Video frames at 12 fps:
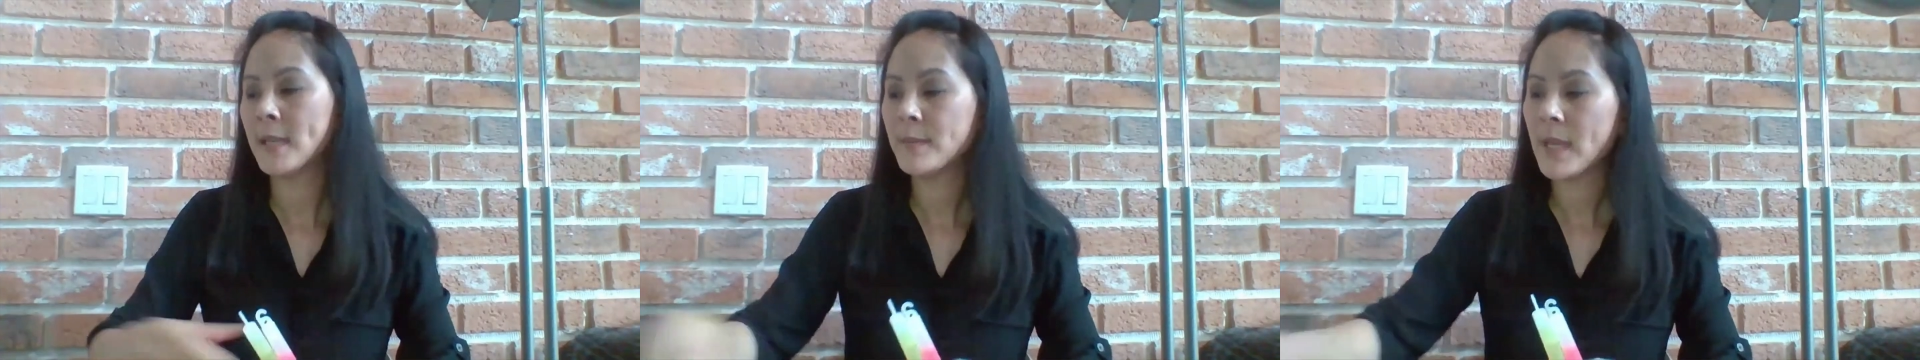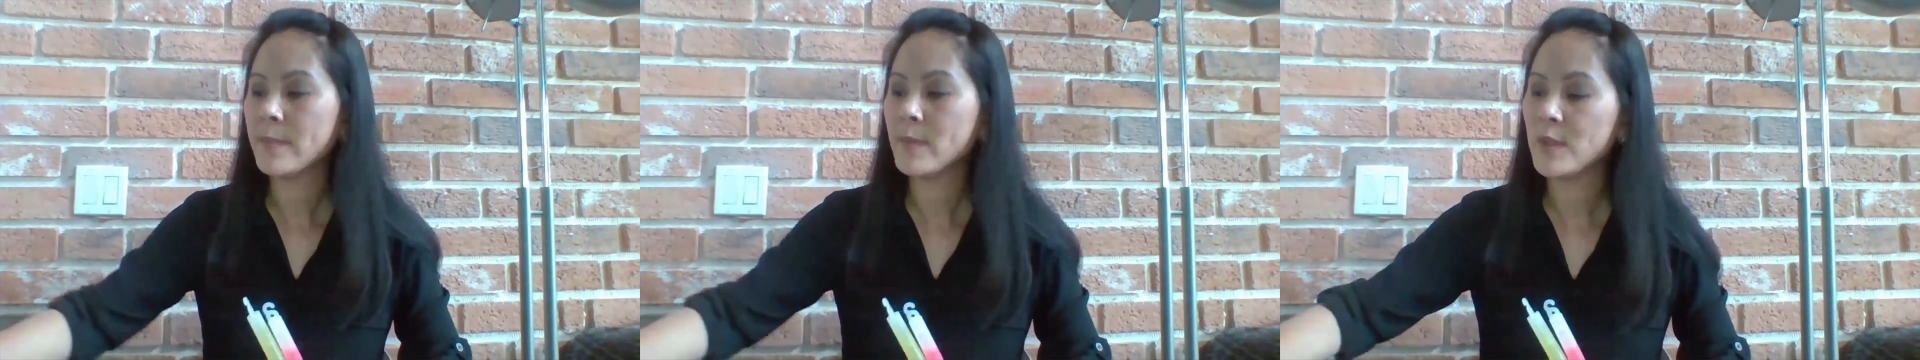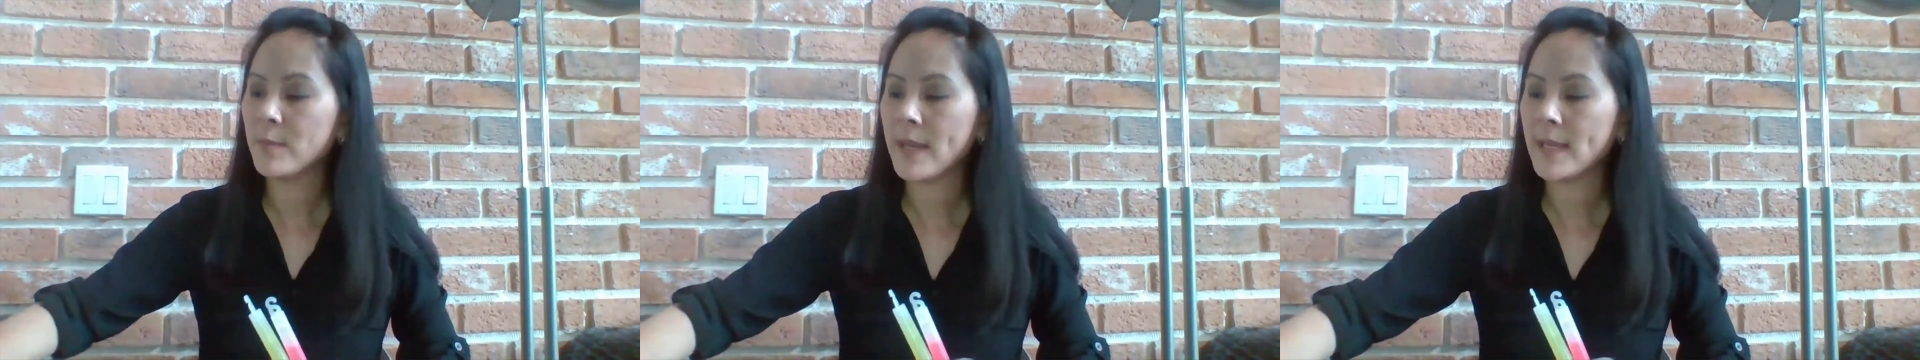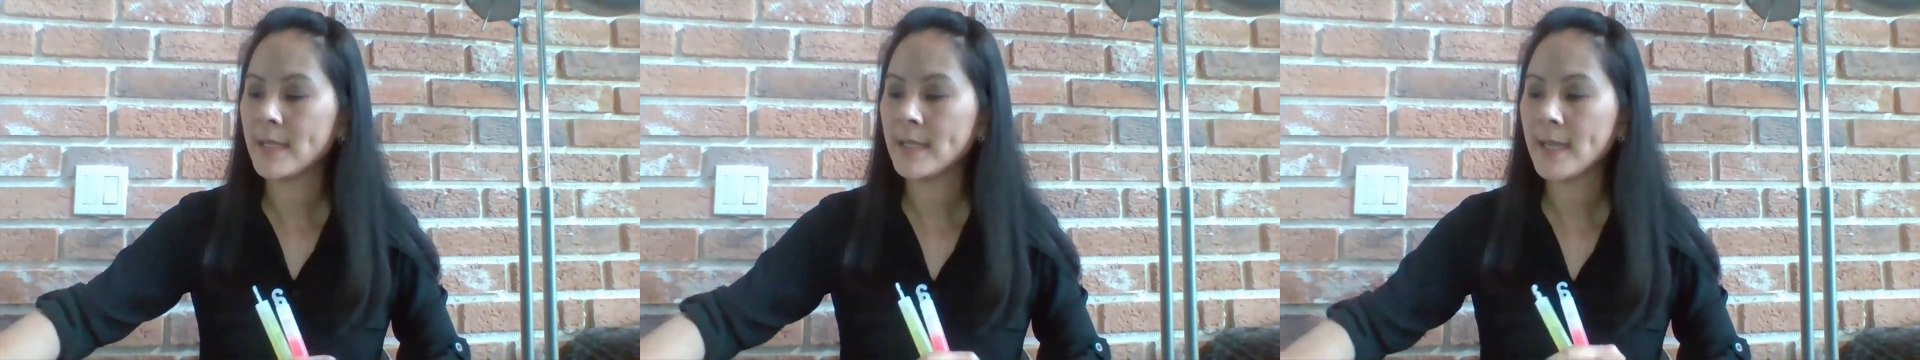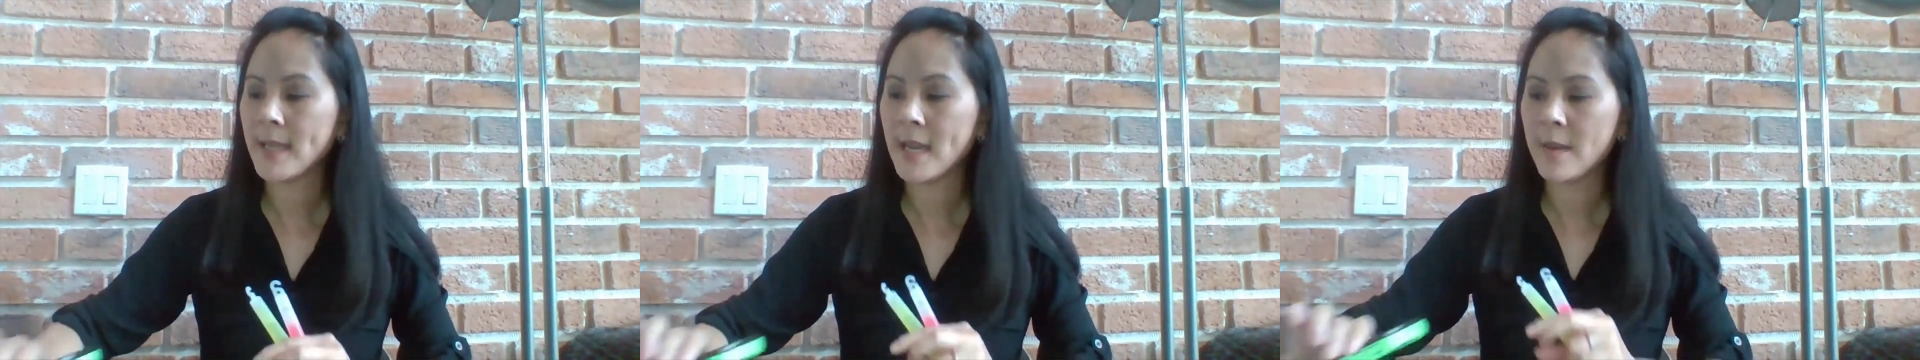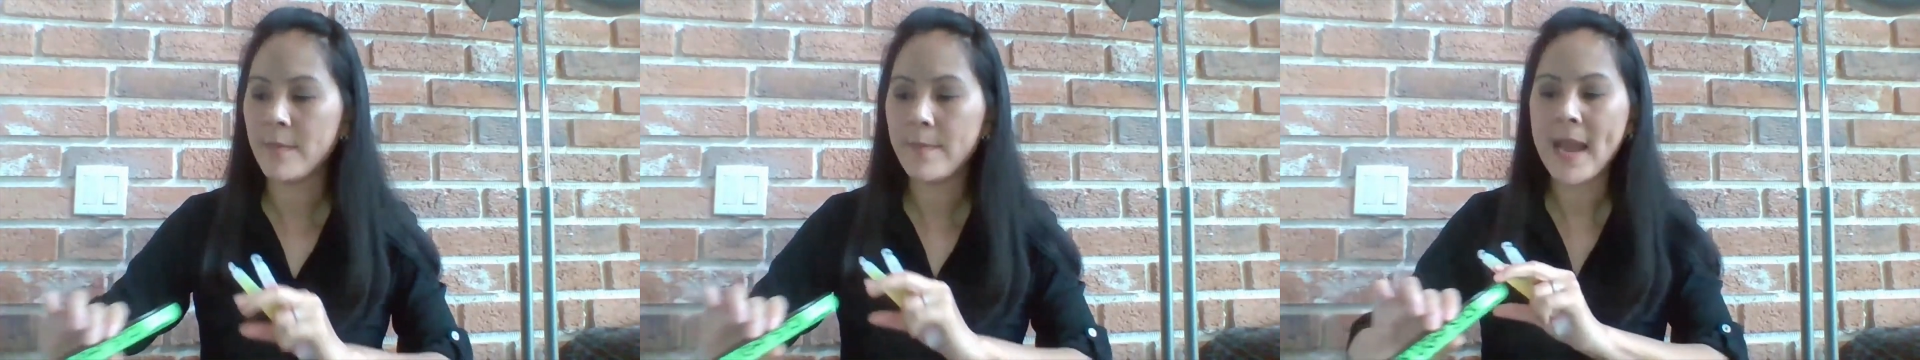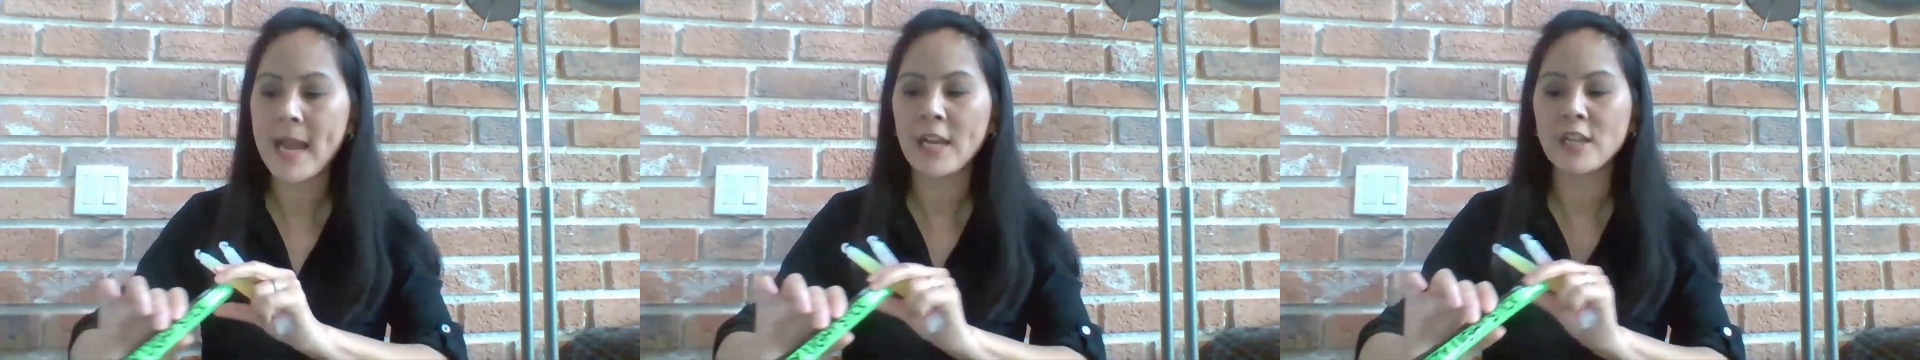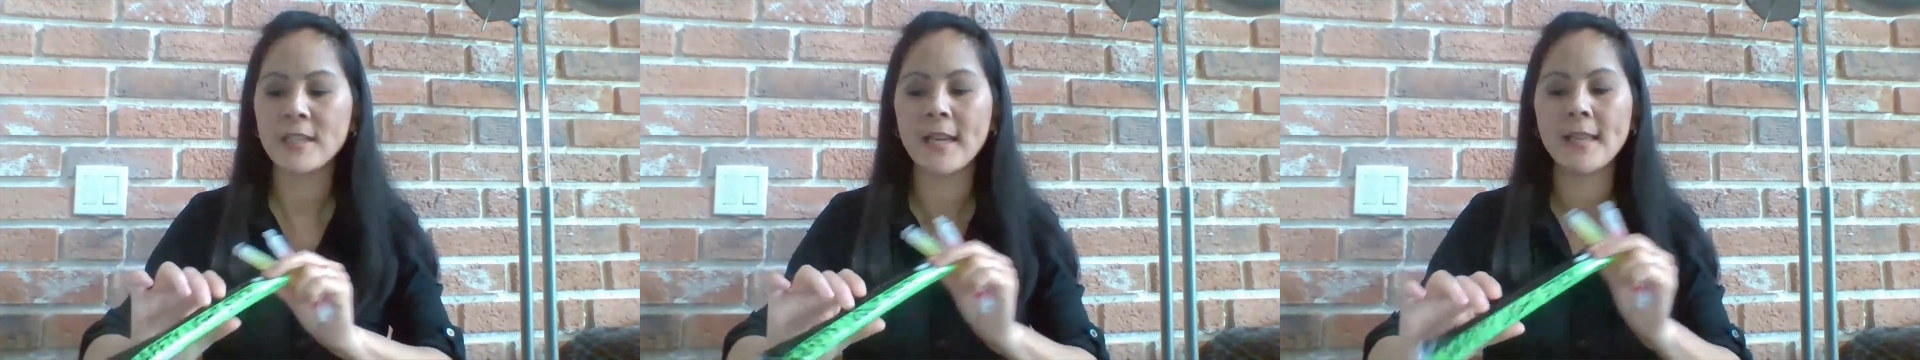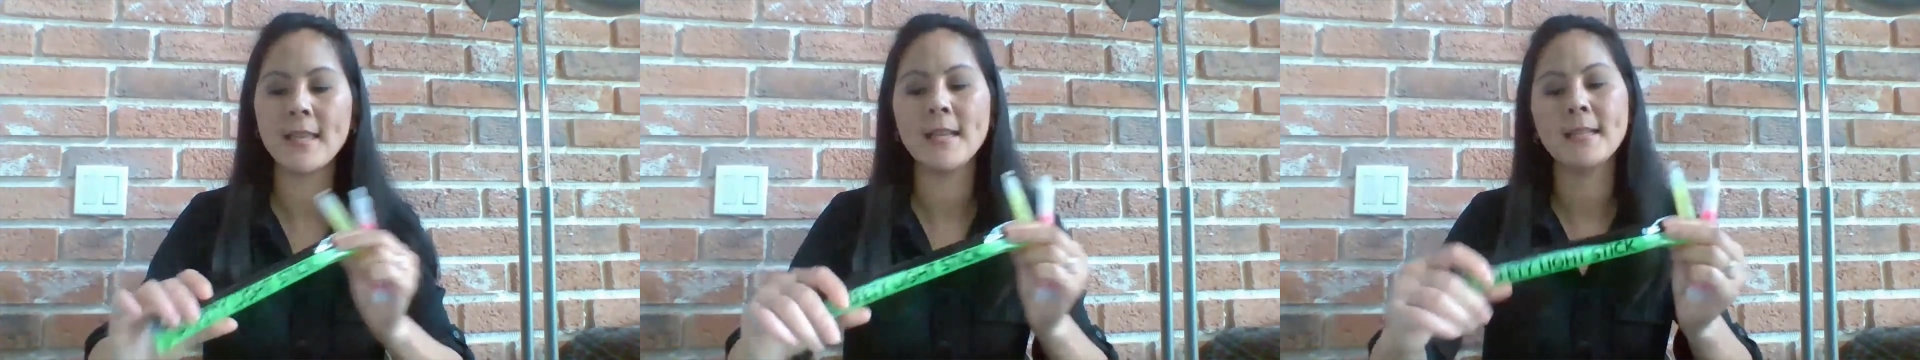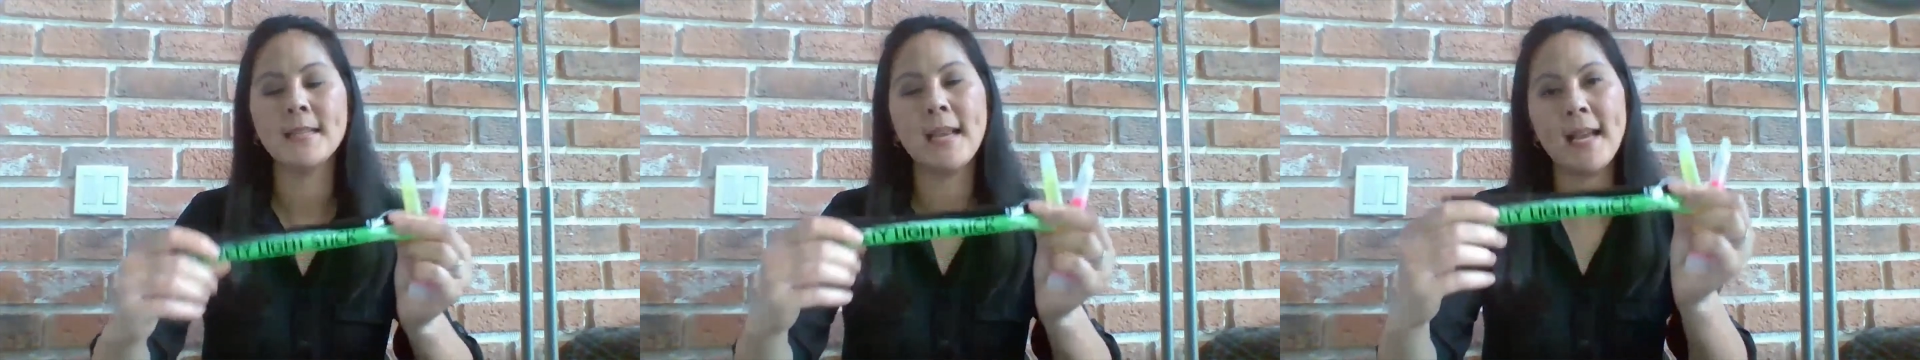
Sometimes you might see them packaged like this